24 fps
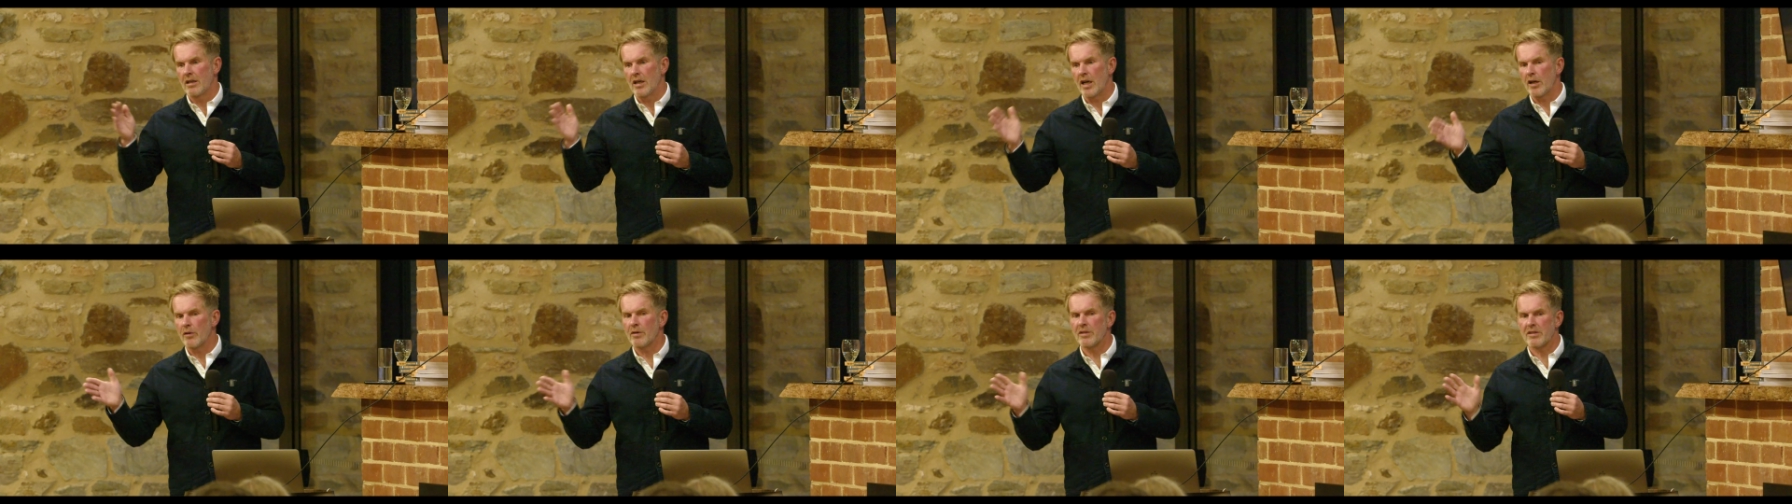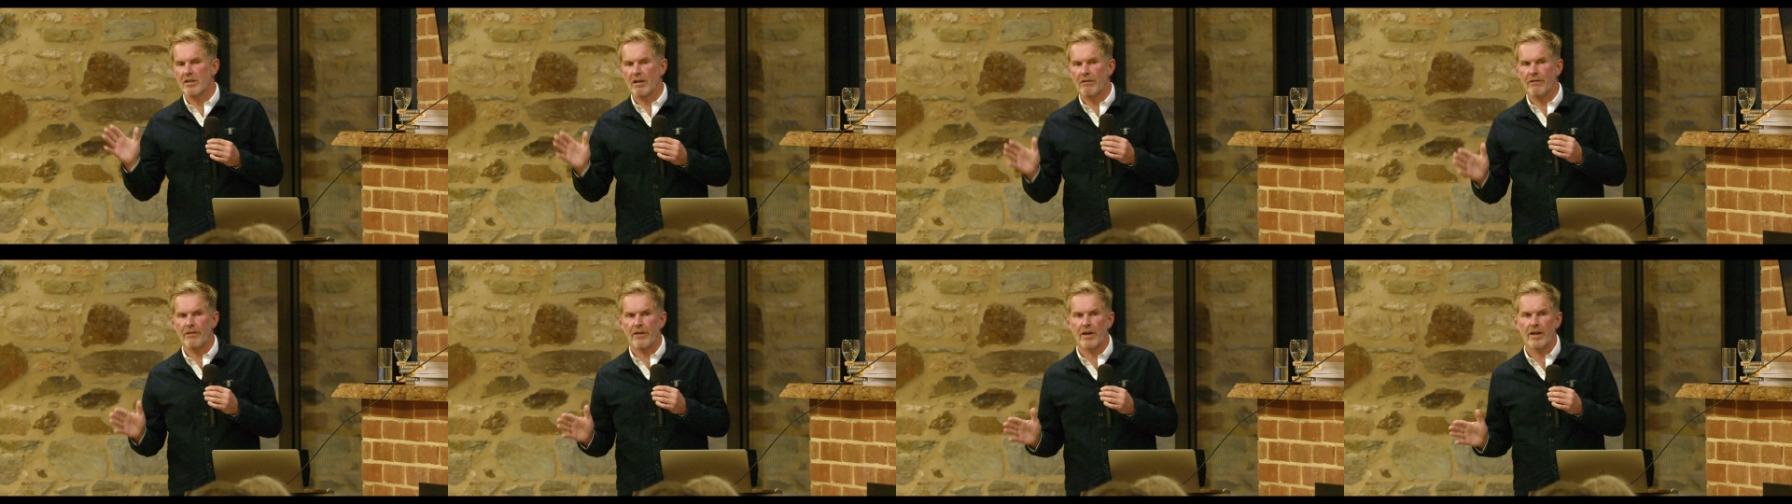I always
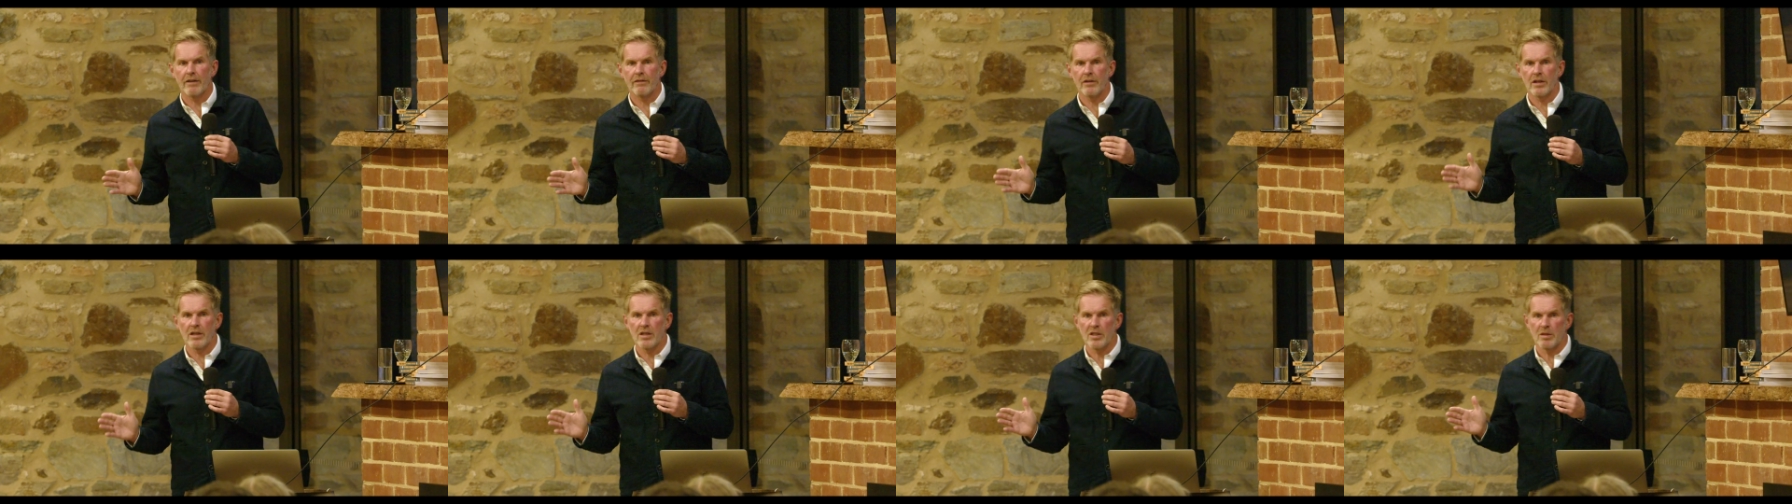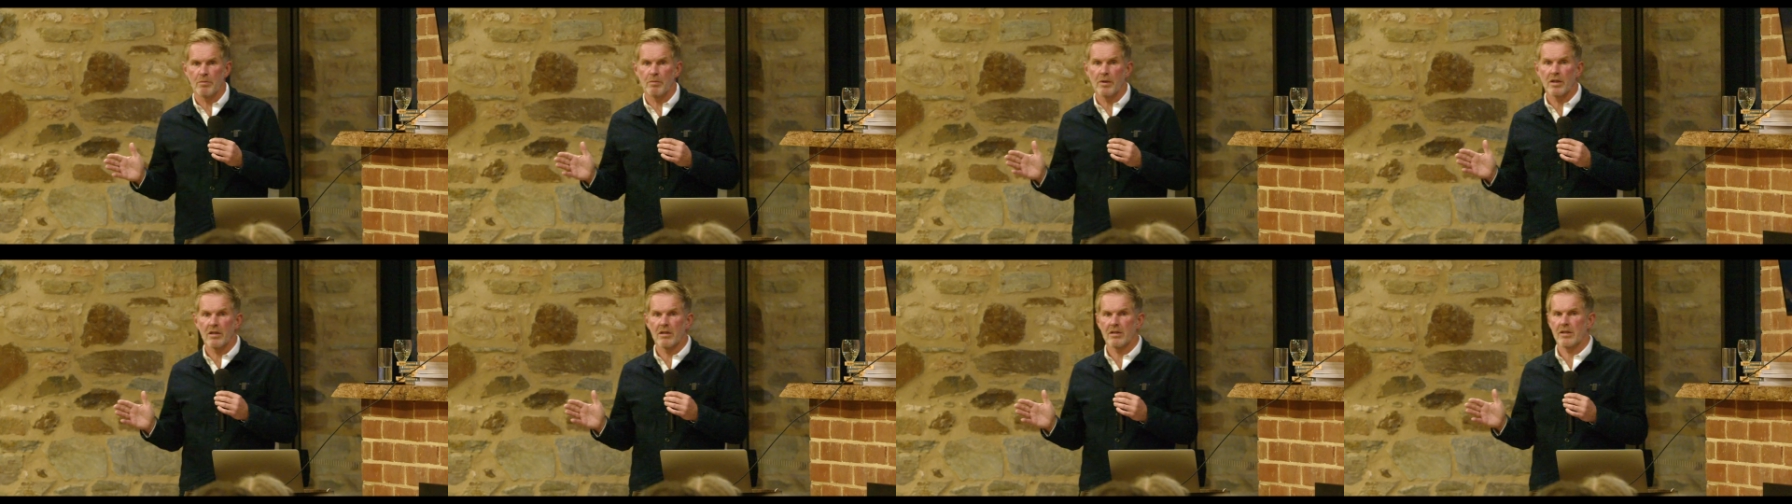say five years
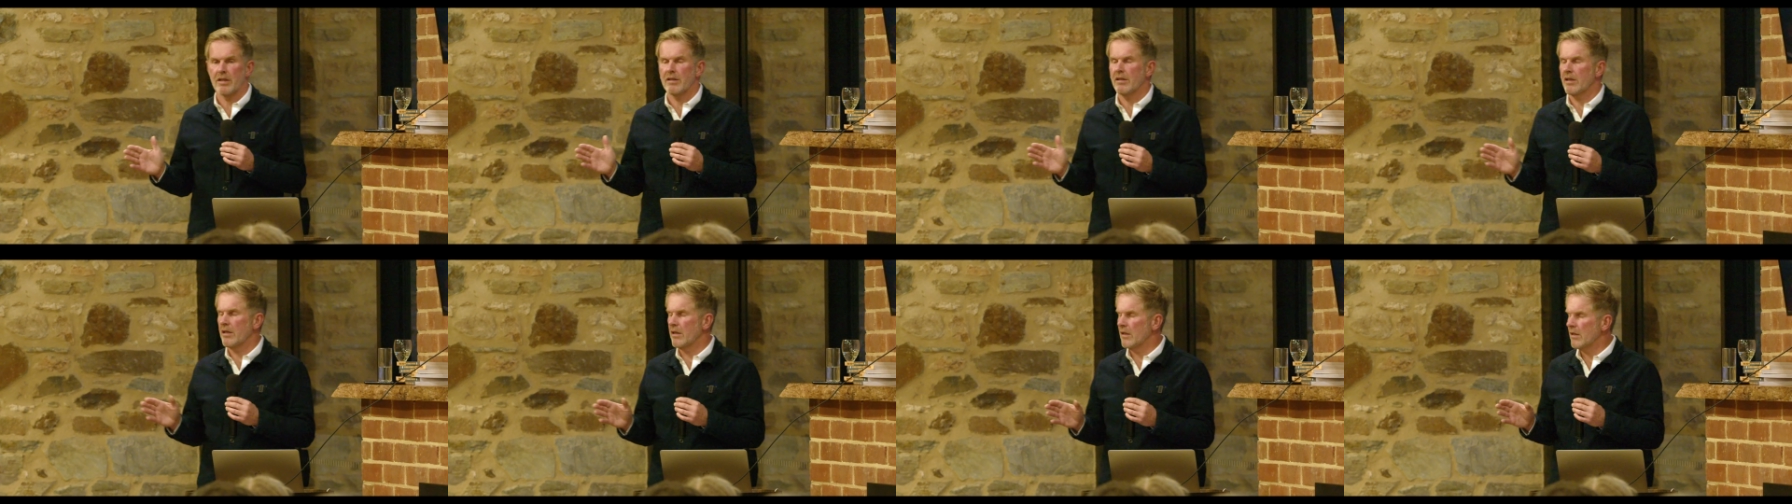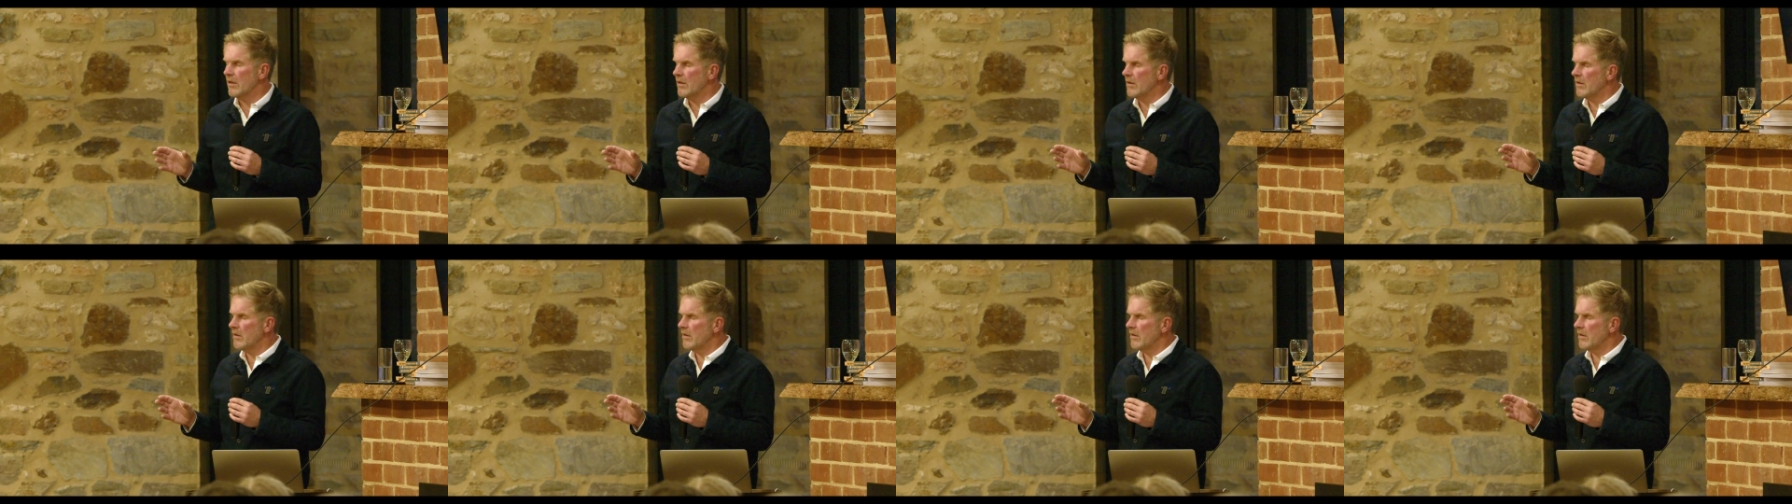because I think